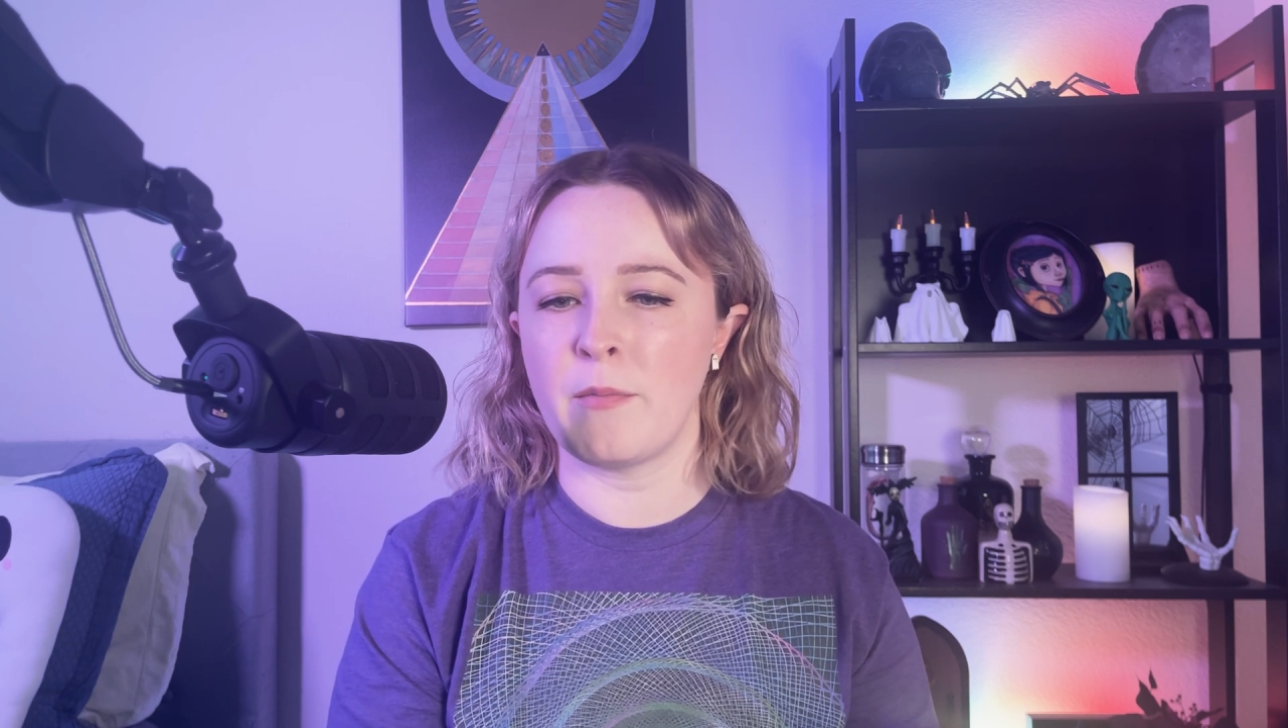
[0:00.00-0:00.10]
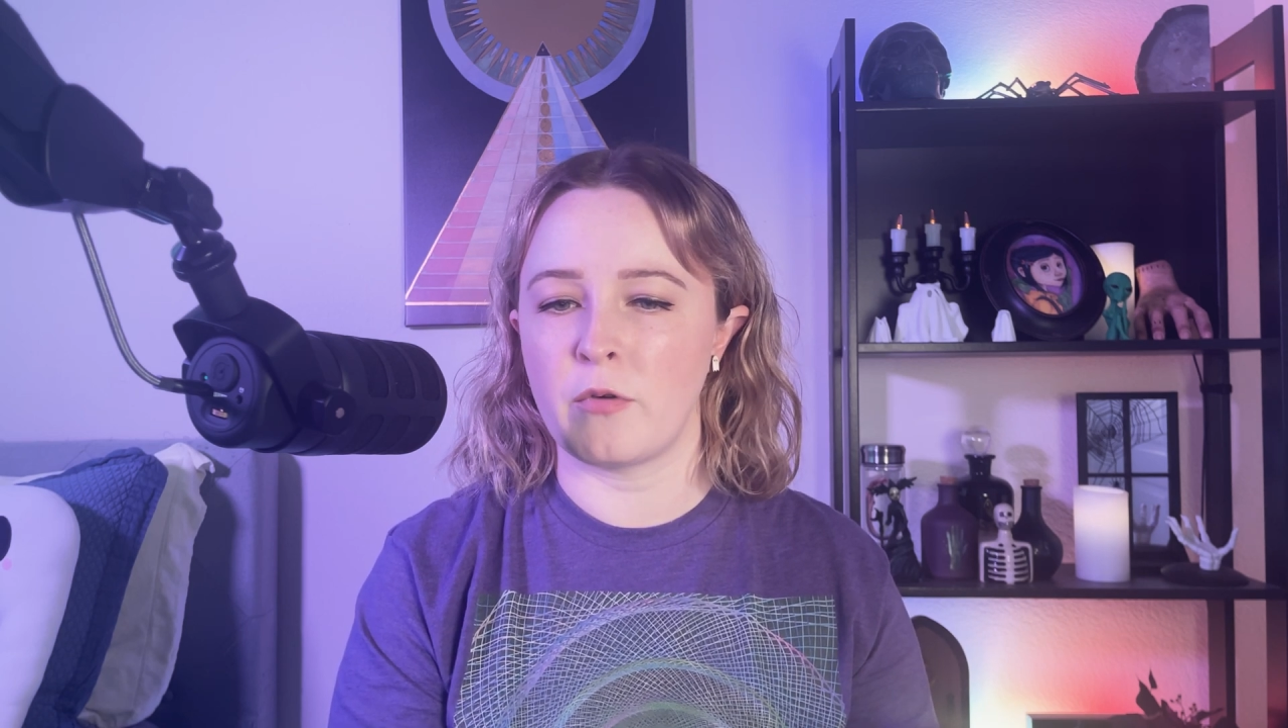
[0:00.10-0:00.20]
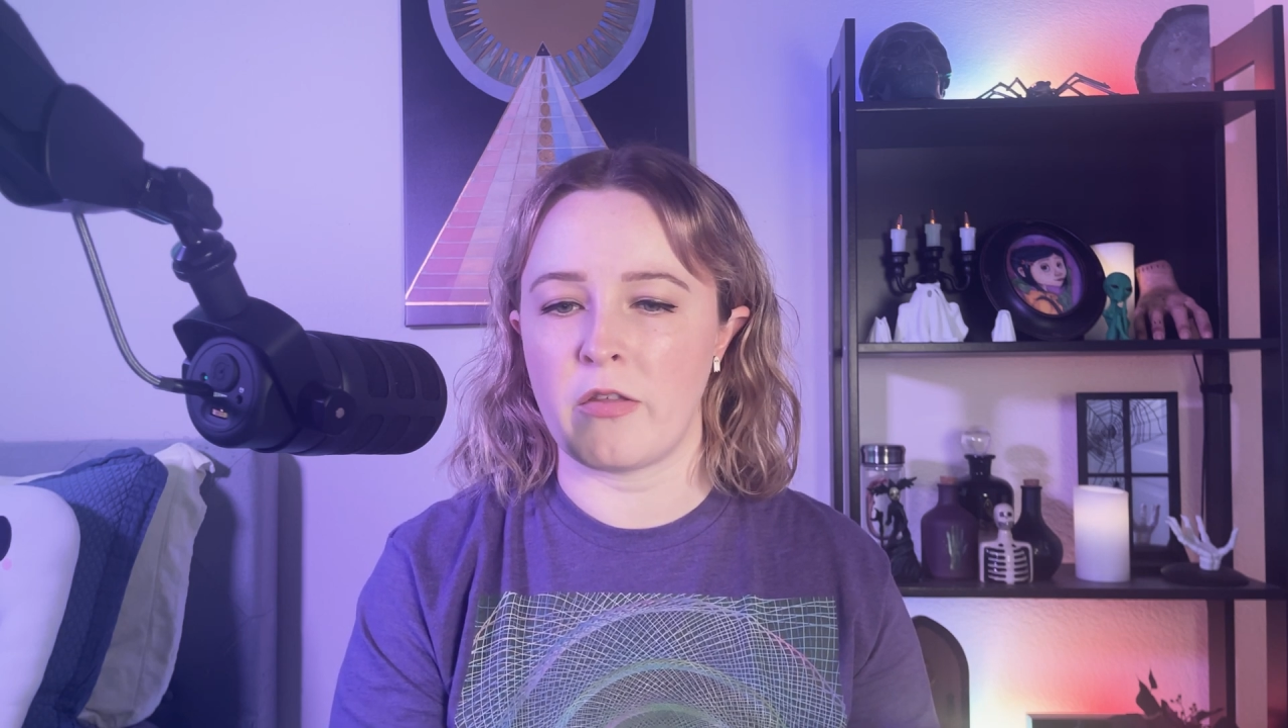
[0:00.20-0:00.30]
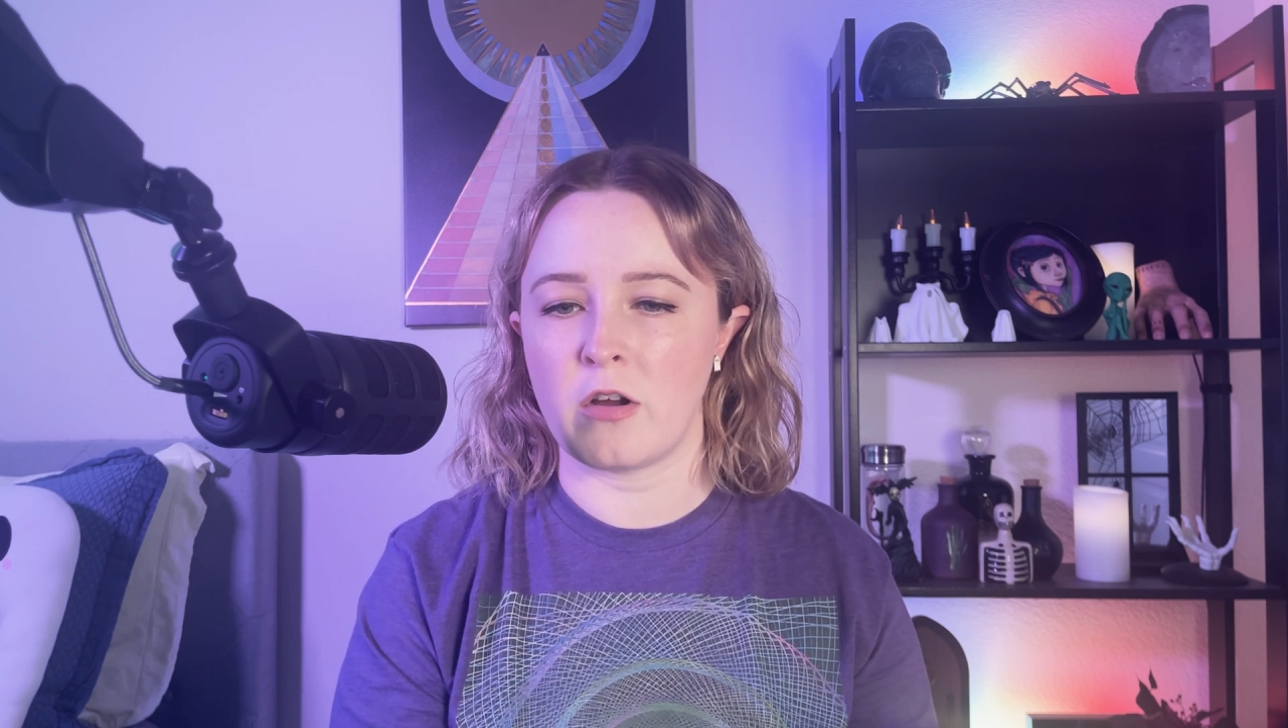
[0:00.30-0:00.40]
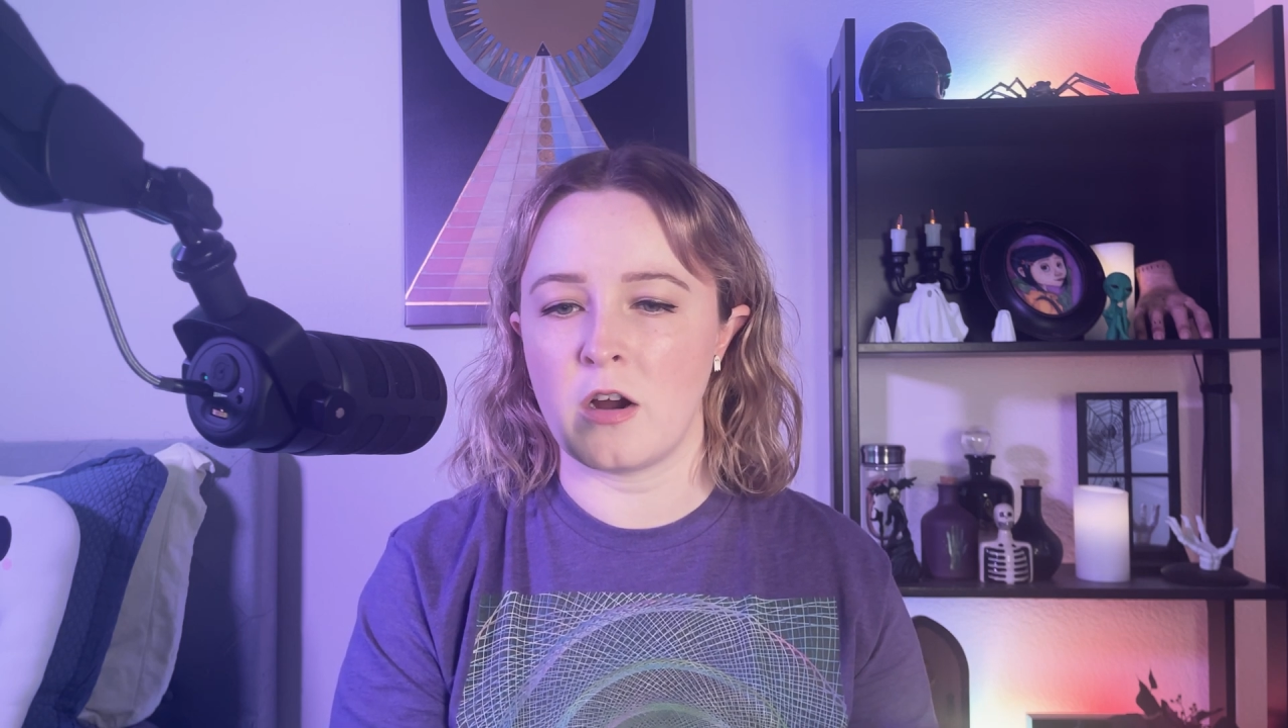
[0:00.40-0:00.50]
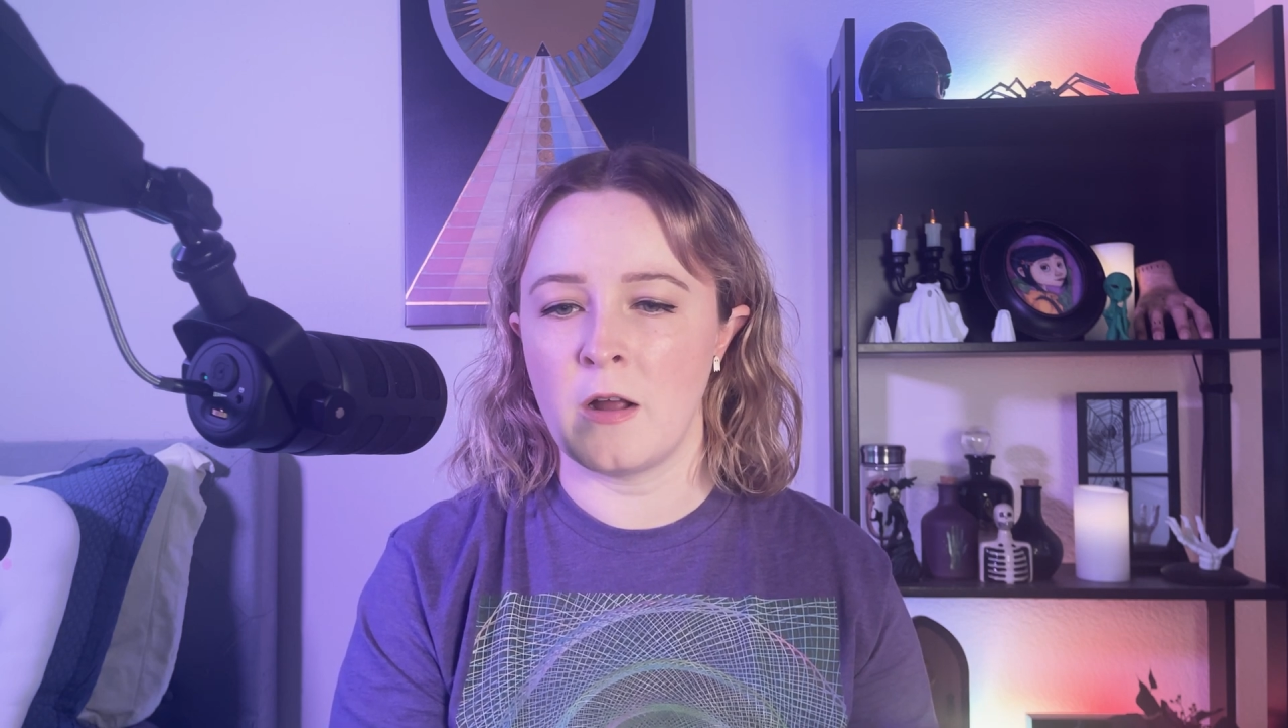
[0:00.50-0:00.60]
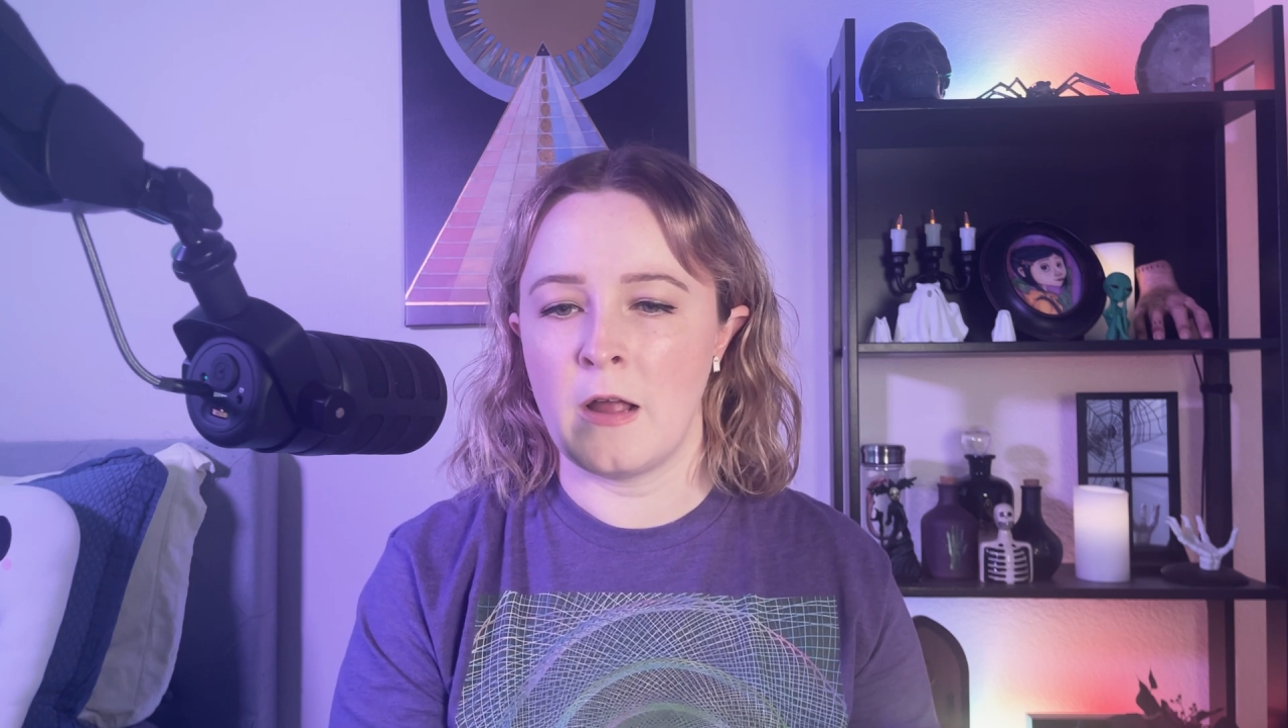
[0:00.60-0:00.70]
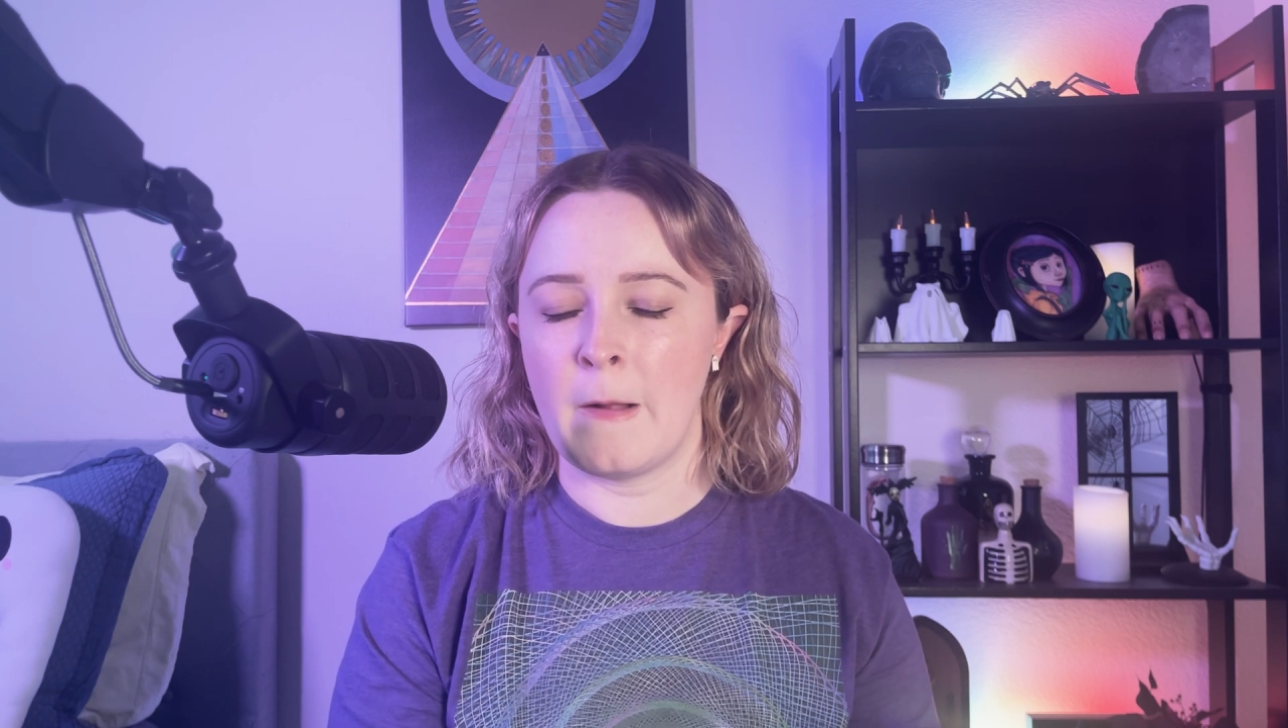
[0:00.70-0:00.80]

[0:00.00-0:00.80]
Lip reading: brother.